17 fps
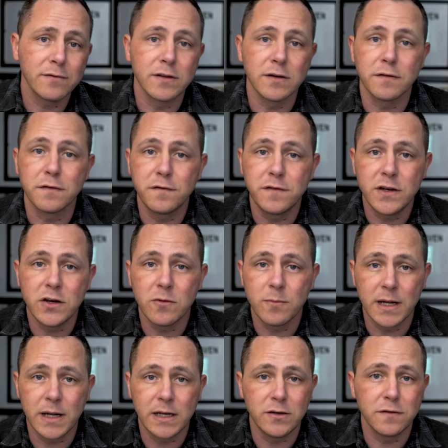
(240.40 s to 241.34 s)
the fear
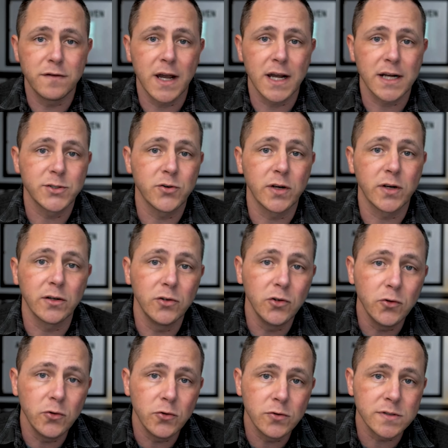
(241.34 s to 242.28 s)
manufacturing
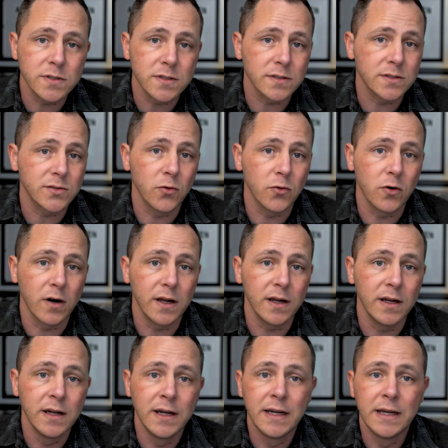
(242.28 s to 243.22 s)
news story
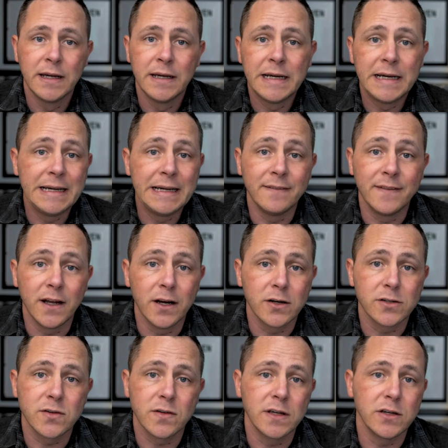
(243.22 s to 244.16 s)
in there
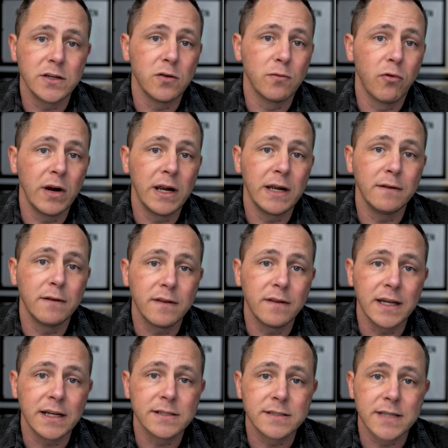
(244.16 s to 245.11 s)
so that your brain
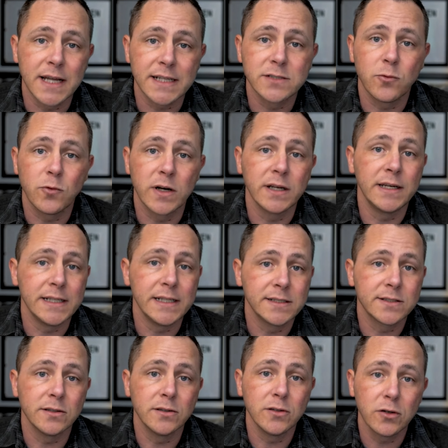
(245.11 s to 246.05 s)
thinks that's what it needs
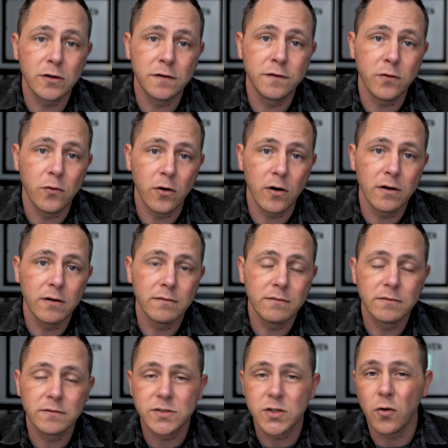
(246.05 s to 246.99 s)
to look for?
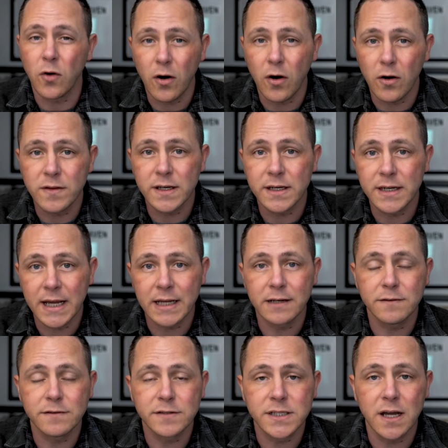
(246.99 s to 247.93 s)
So all the
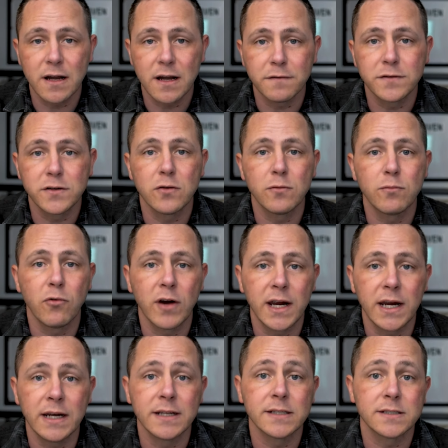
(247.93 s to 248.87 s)
negative stuff, your
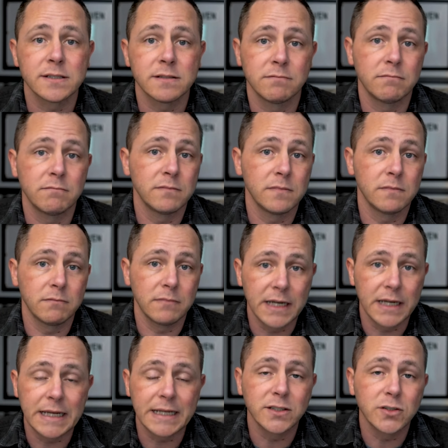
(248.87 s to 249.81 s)
brain is
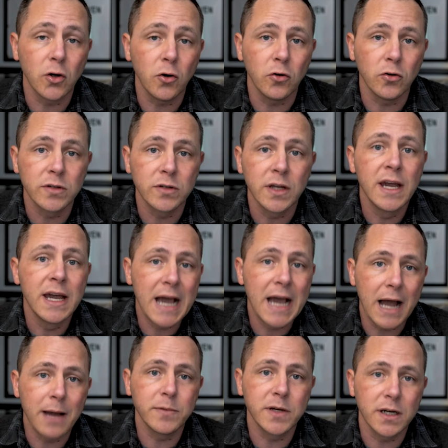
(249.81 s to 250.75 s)
getting told,
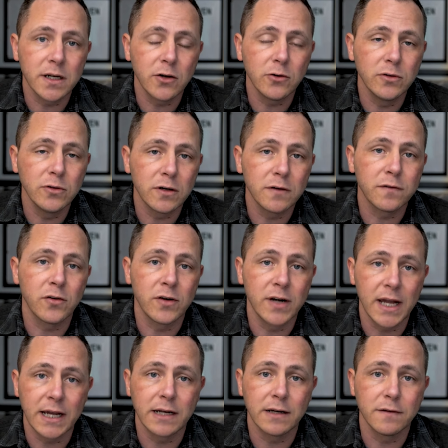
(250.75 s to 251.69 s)
I'm going to go look for
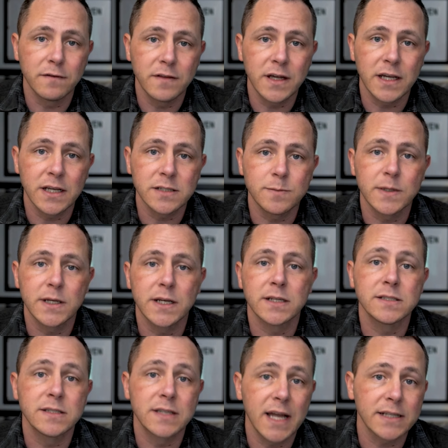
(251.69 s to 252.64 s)
negative things
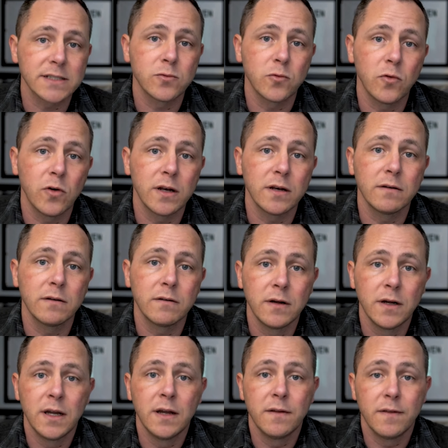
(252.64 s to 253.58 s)
because that's what
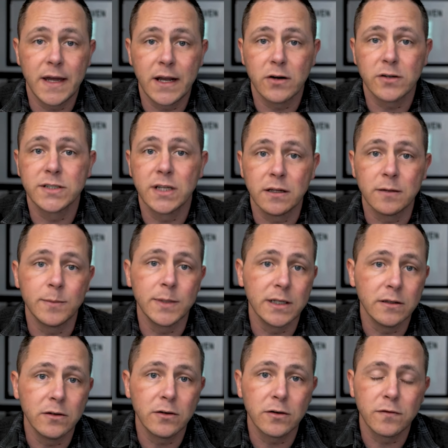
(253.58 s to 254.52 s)
they are telling me to
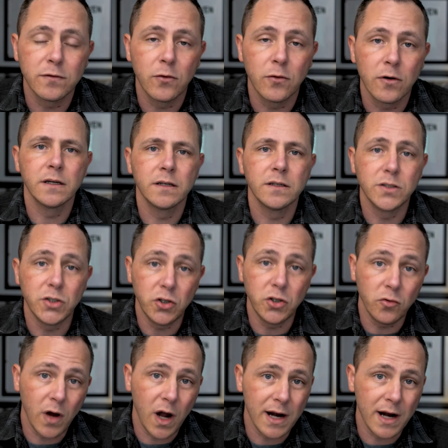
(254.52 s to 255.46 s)
look for. Do you
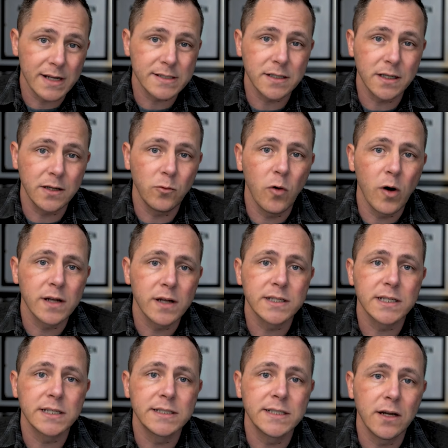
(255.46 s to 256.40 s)
honestly want
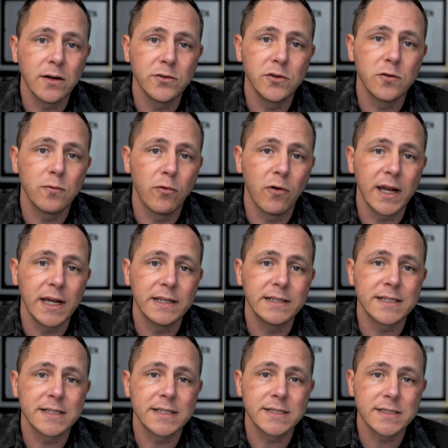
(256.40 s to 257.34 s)
to tell your brain
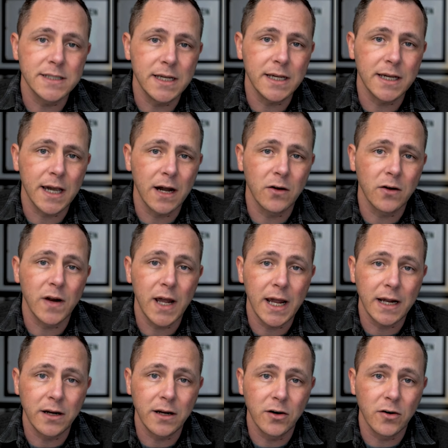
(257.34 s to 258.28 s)
to seek out
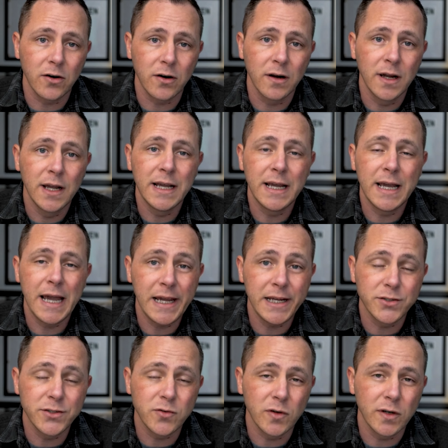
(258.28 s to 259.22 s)
anger,
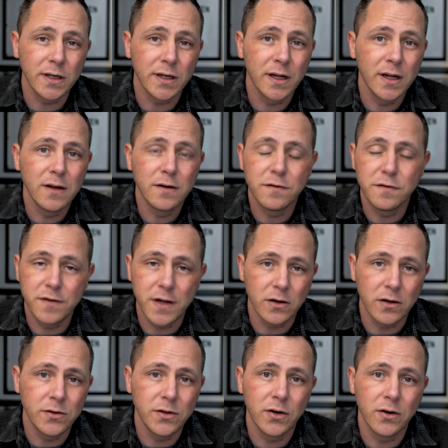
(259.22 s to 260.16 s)
hatred,
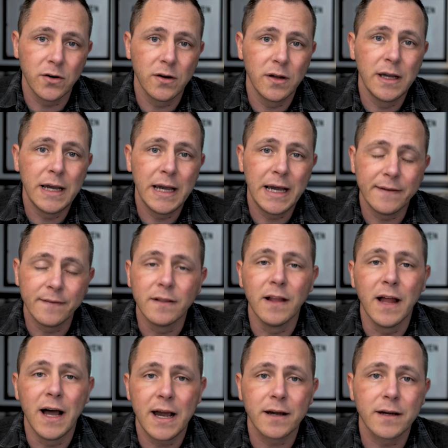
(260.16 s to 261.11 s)
failure, and
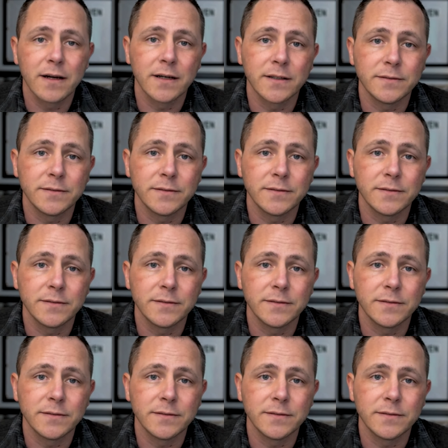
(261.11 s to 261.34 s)
lack?